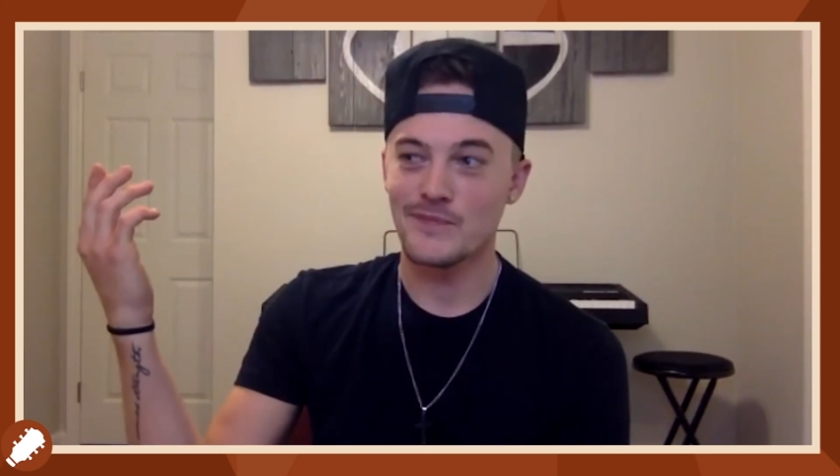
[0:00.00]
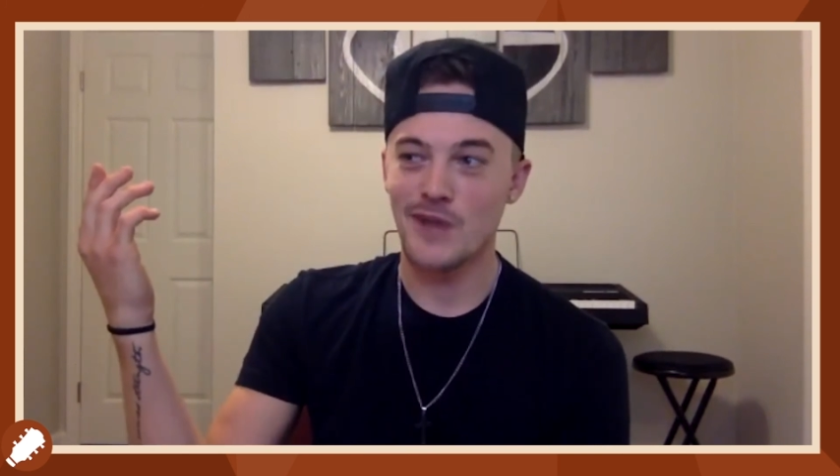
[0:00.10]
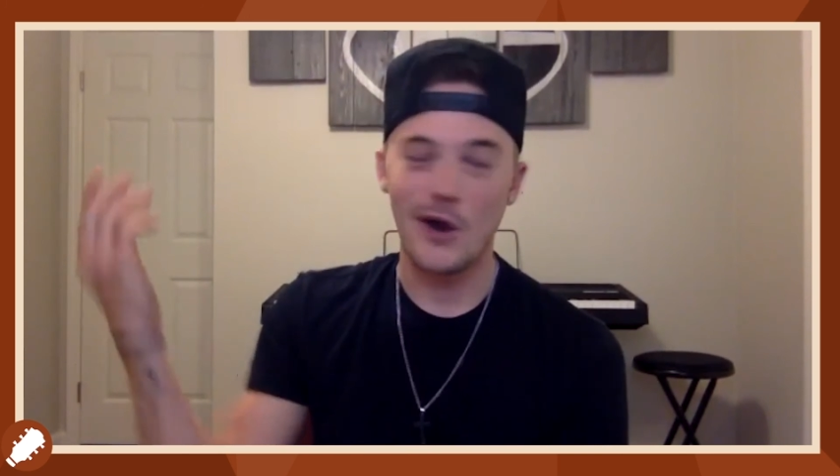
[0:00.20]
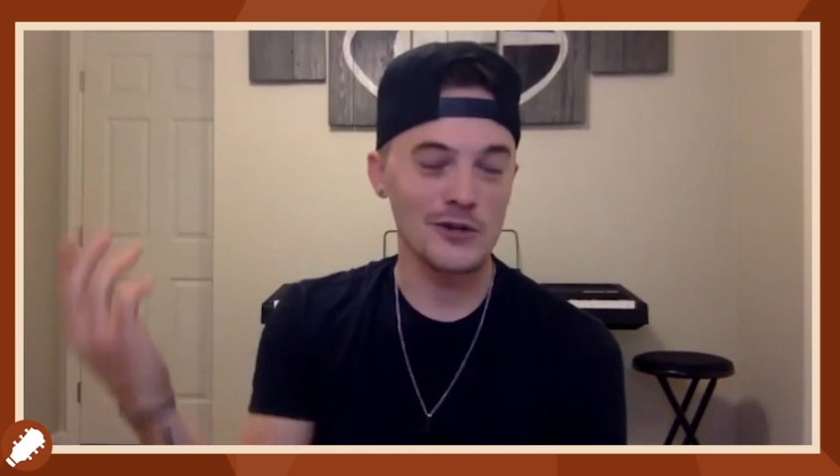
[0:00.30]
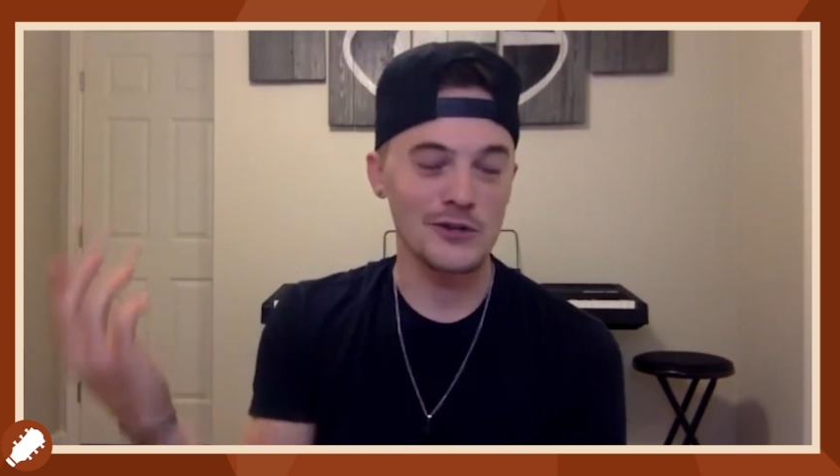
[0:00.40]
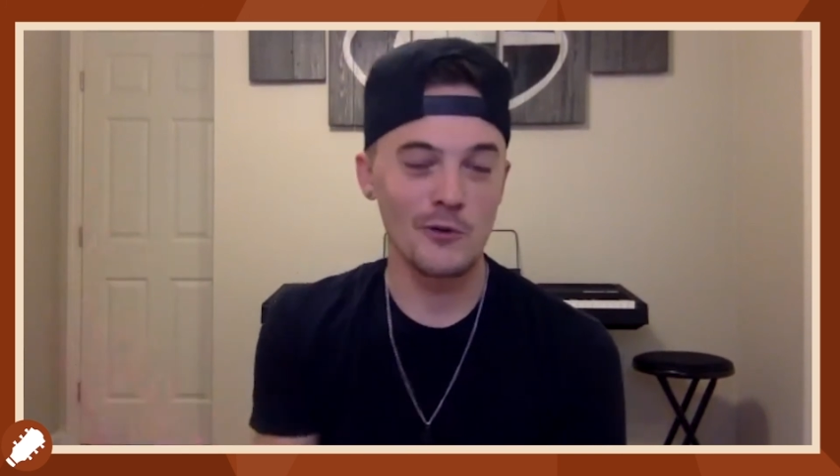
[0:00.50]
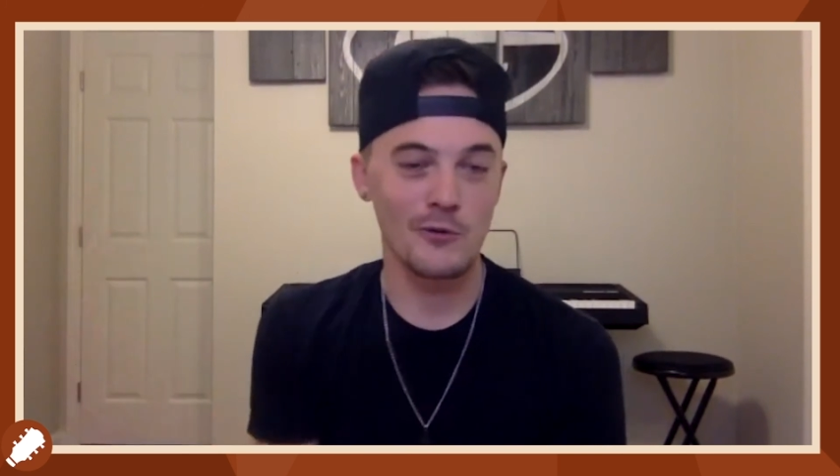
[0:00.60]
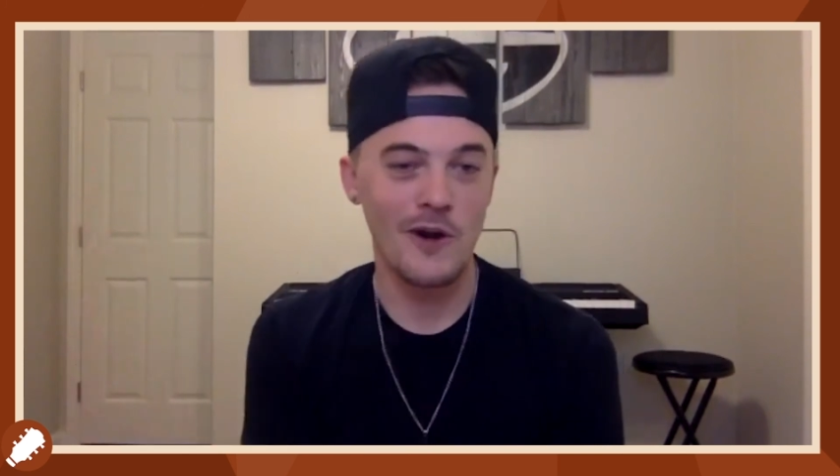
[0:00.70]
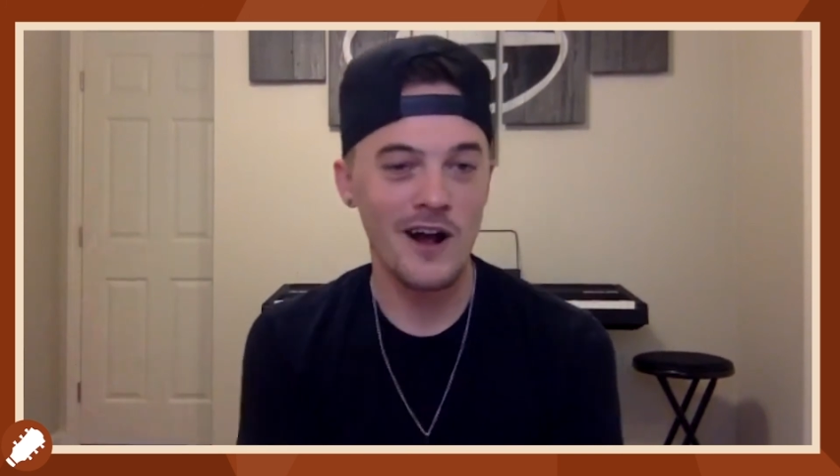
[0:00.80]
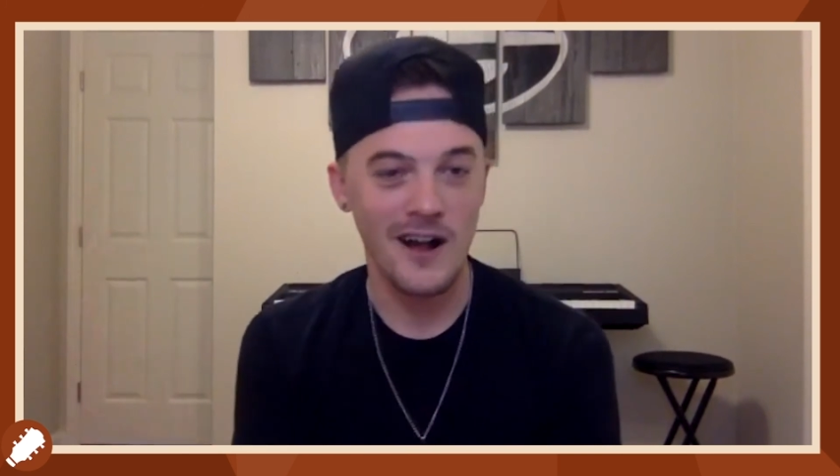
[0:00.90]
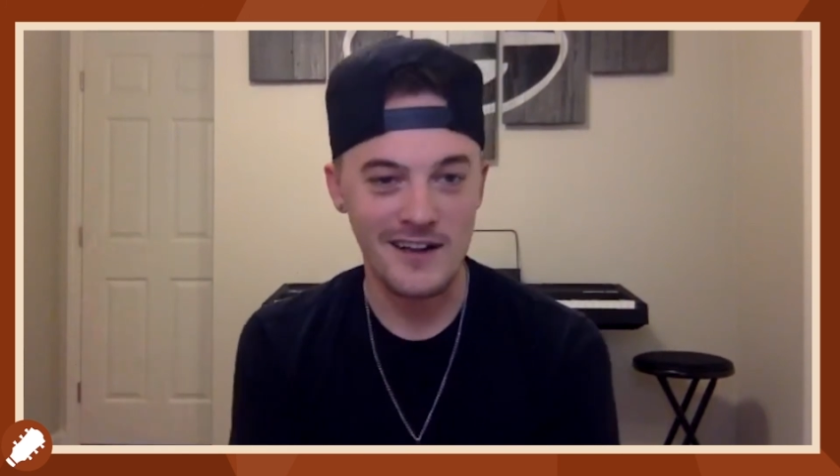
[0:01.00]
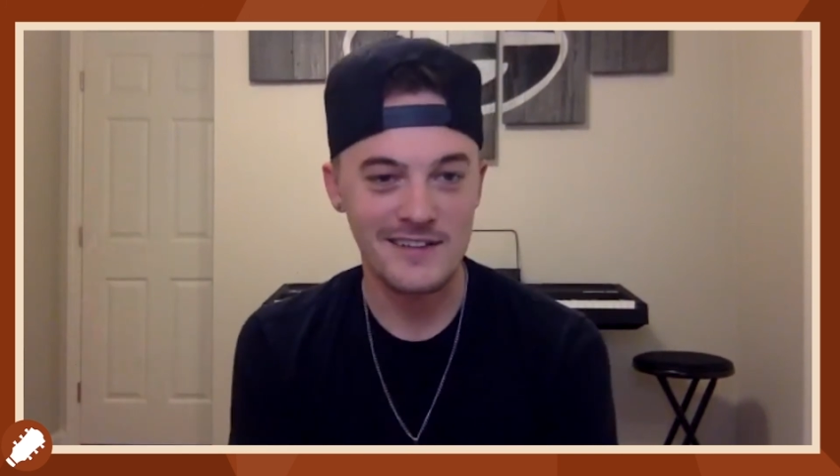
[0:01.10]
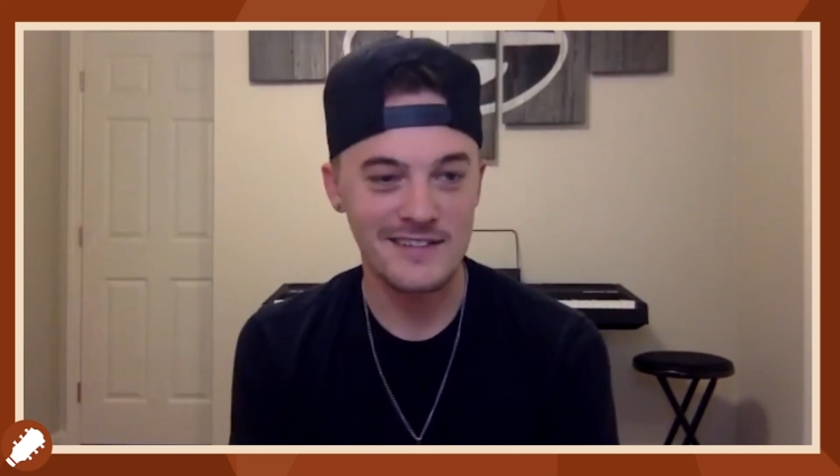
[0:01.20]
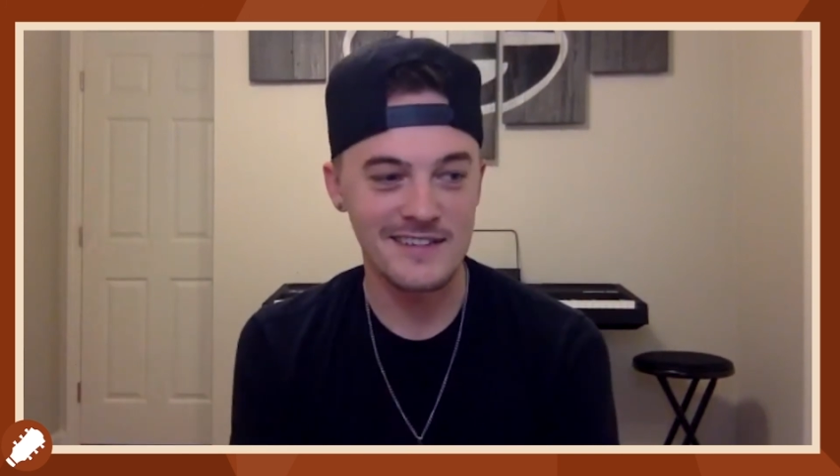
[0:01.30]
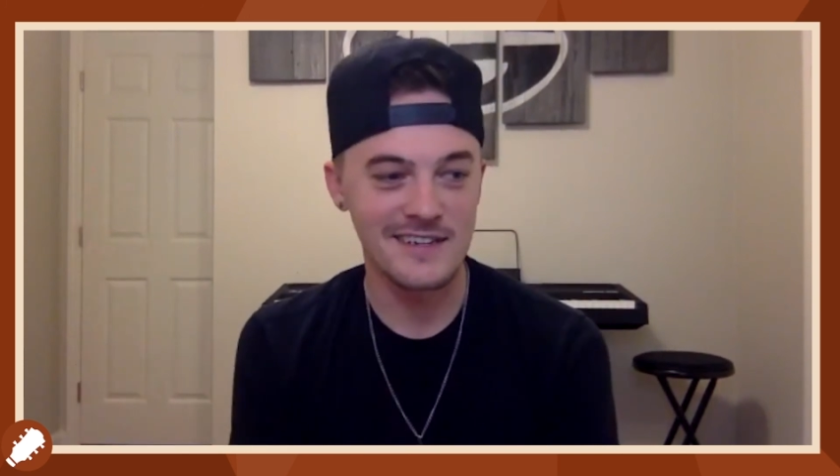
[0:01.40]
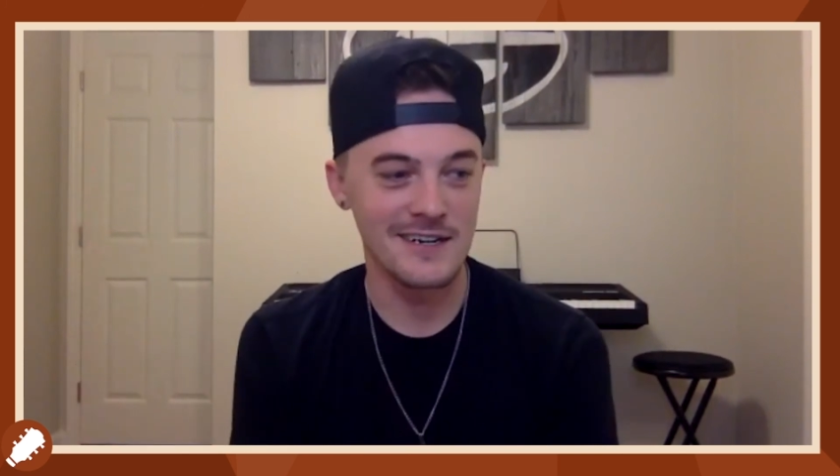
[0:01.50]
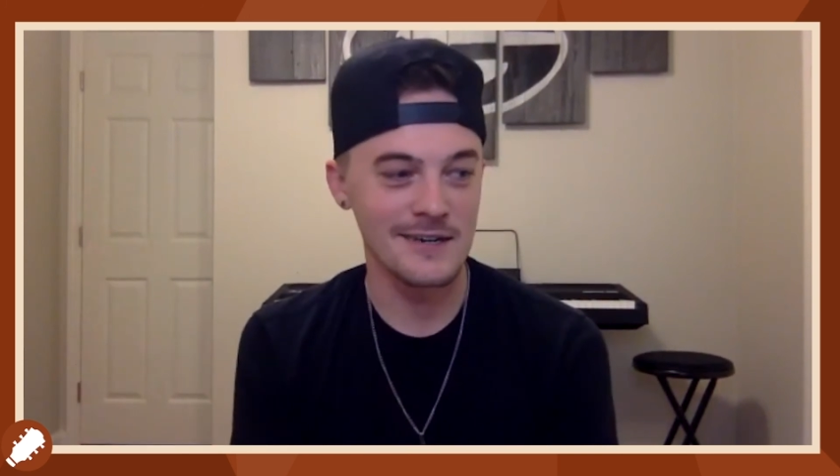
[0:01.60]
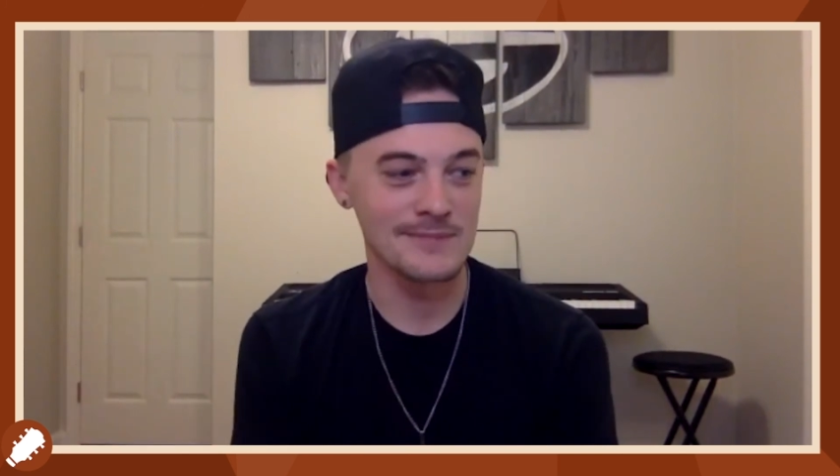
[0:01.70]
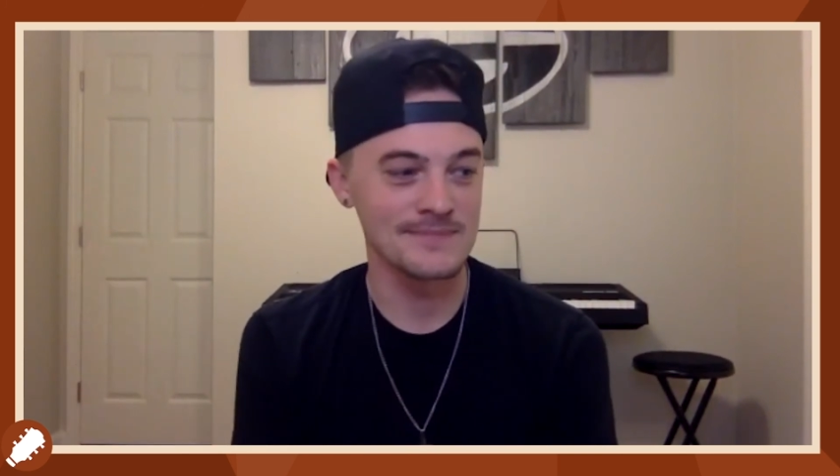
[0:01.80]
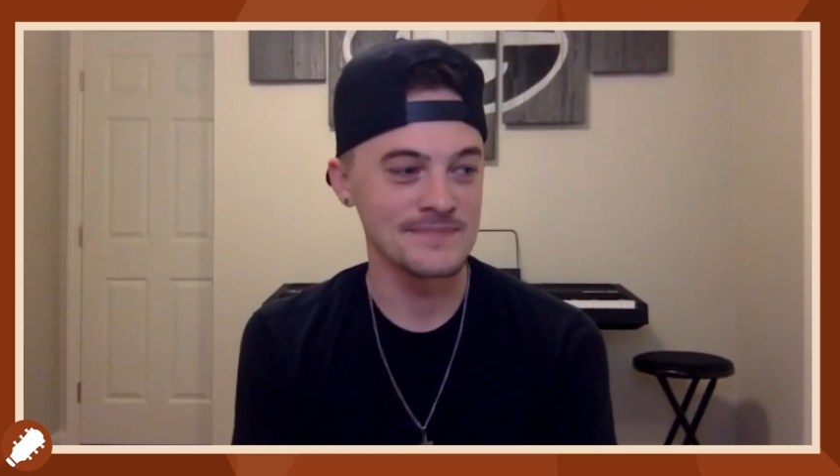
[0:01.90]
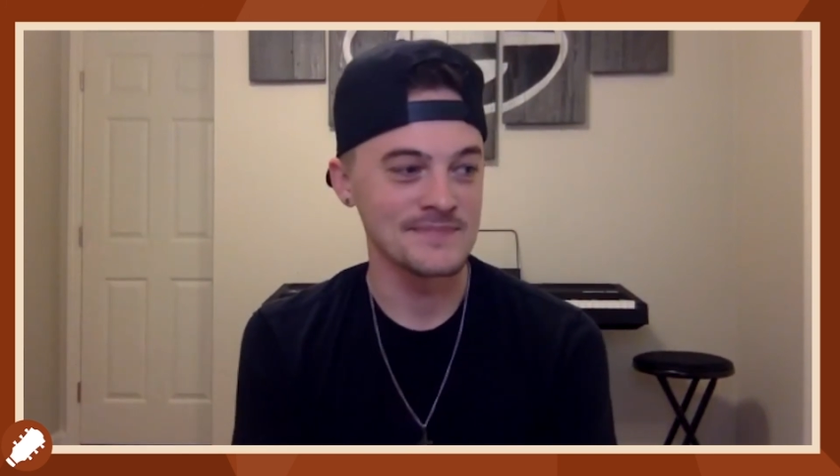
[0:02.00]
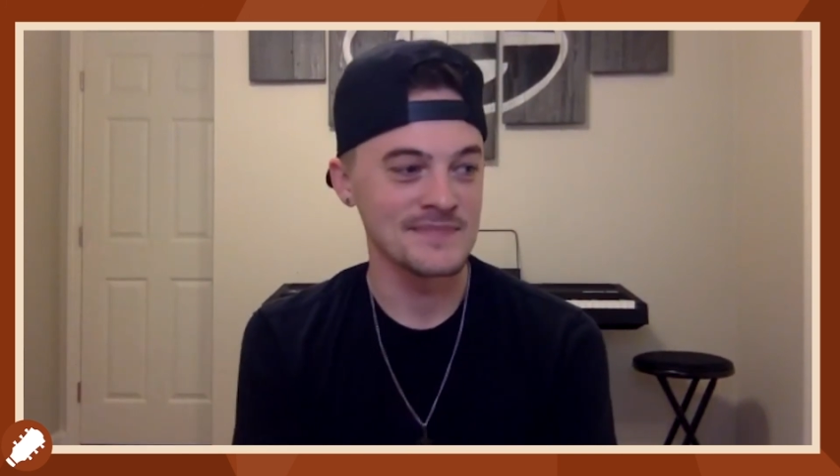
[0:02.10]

hardcore rock um,